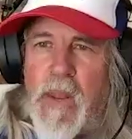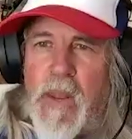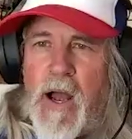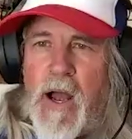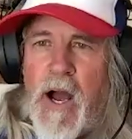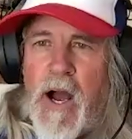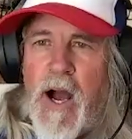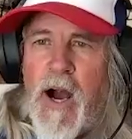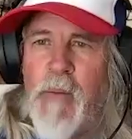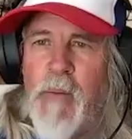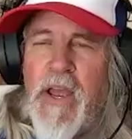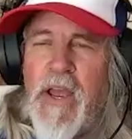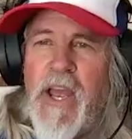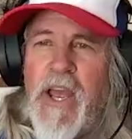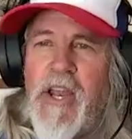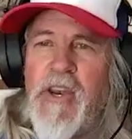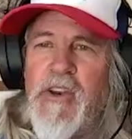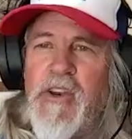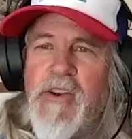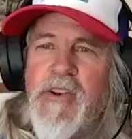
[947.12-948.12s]

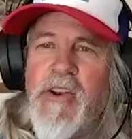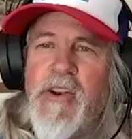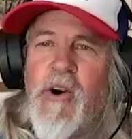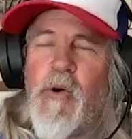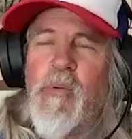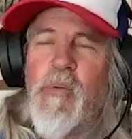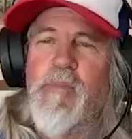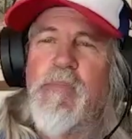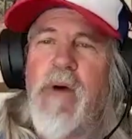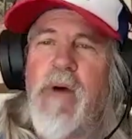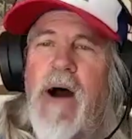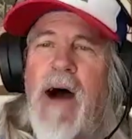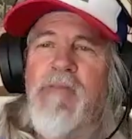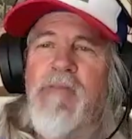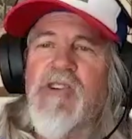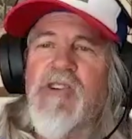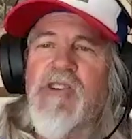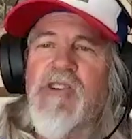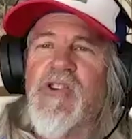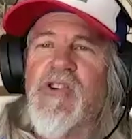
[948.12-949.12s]
And, you know,
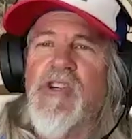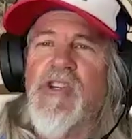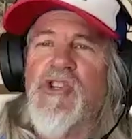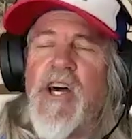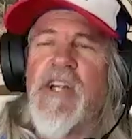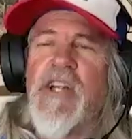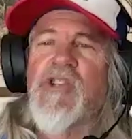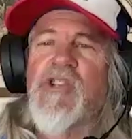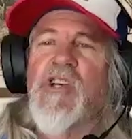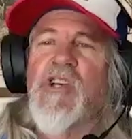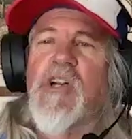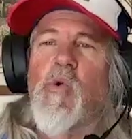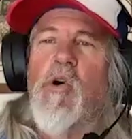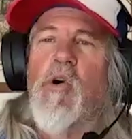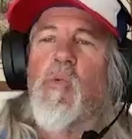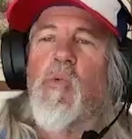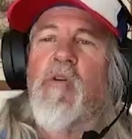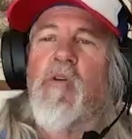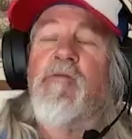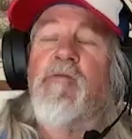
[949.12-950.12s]
obviously Jenna's in a
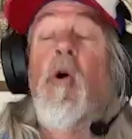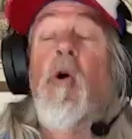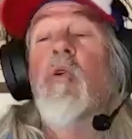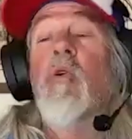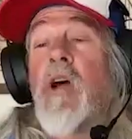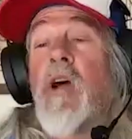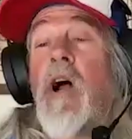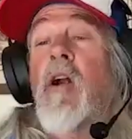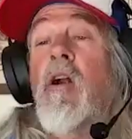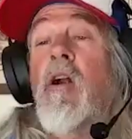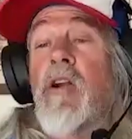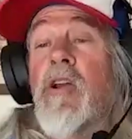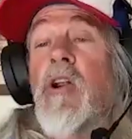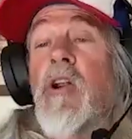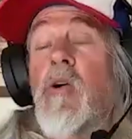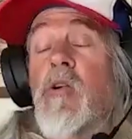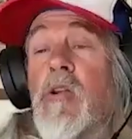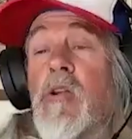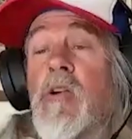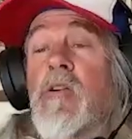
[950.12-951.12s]
world where folks are, you
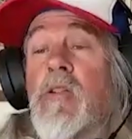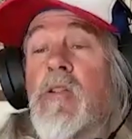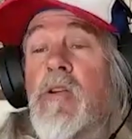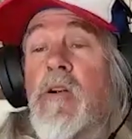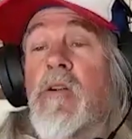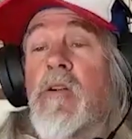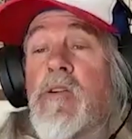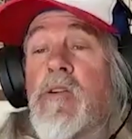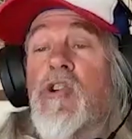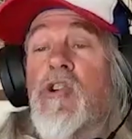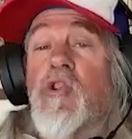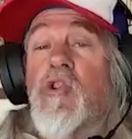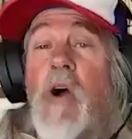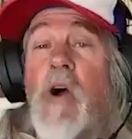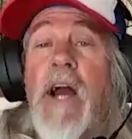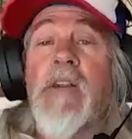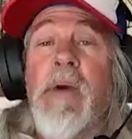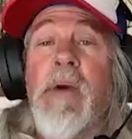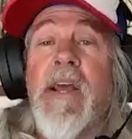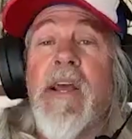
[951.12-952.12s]
know, they're
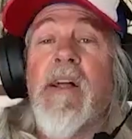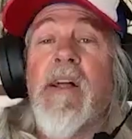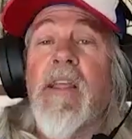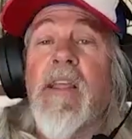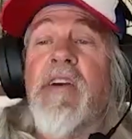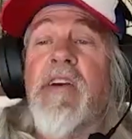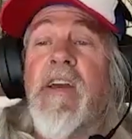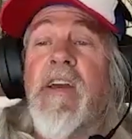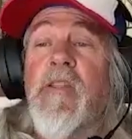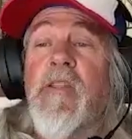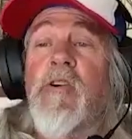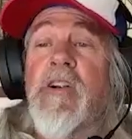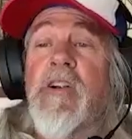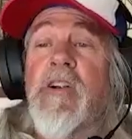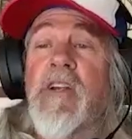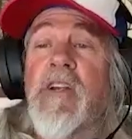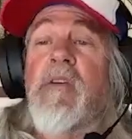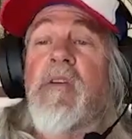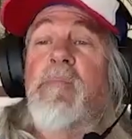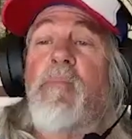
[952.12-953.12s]
trying to make a living and they're at a
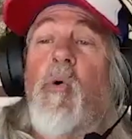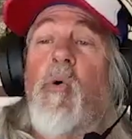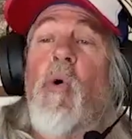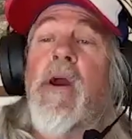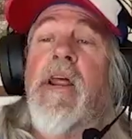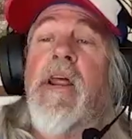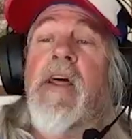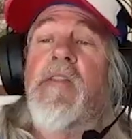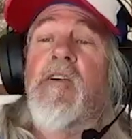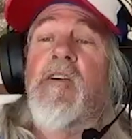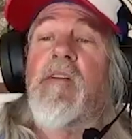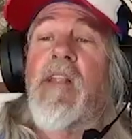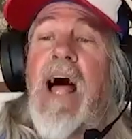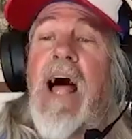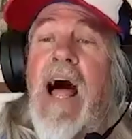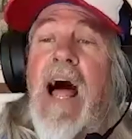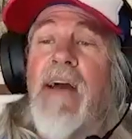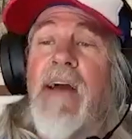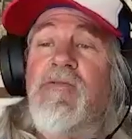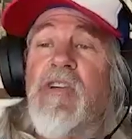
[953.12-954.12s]
different point in their
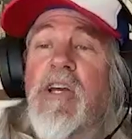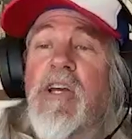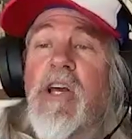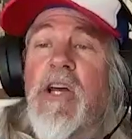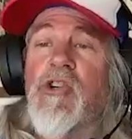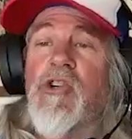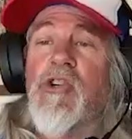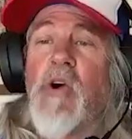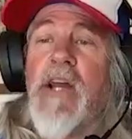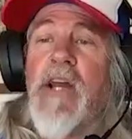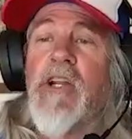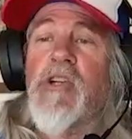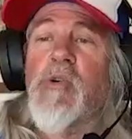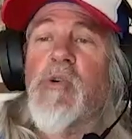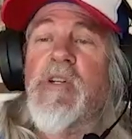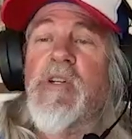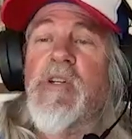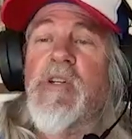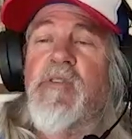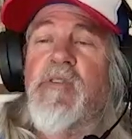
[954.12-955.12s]
lives and trying to do
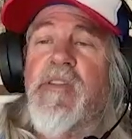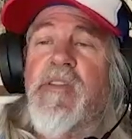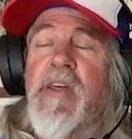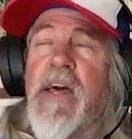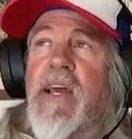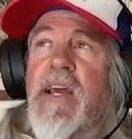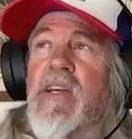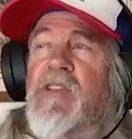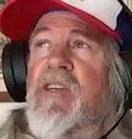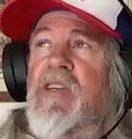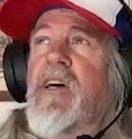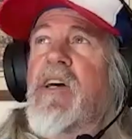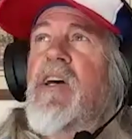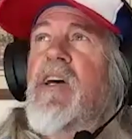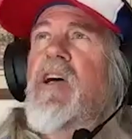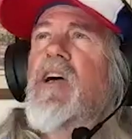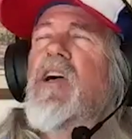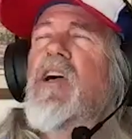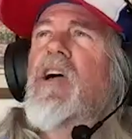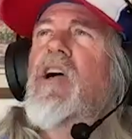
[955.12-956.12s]
different things.
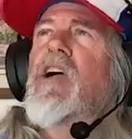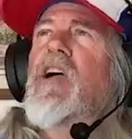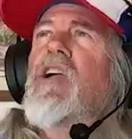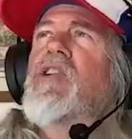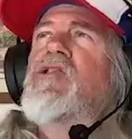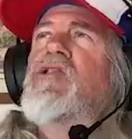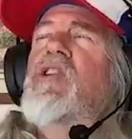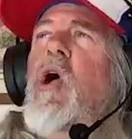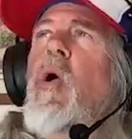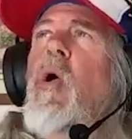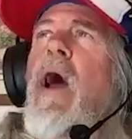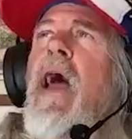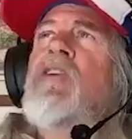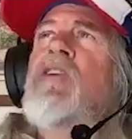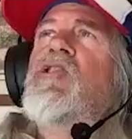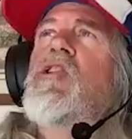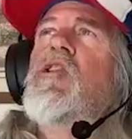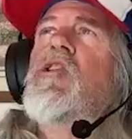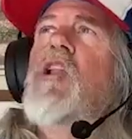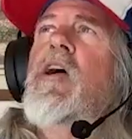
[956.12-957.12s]
So
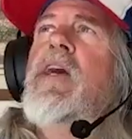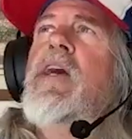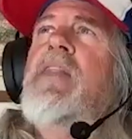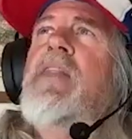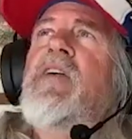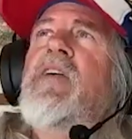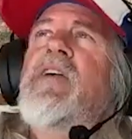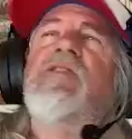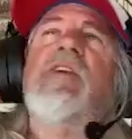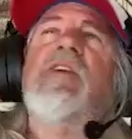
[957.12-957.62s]
as you look at this,